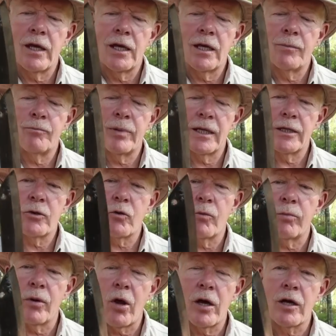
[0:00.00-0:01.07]
a billet or
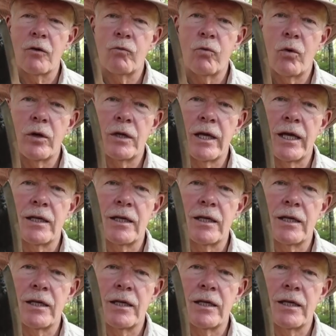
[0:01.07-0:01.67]
a block of wood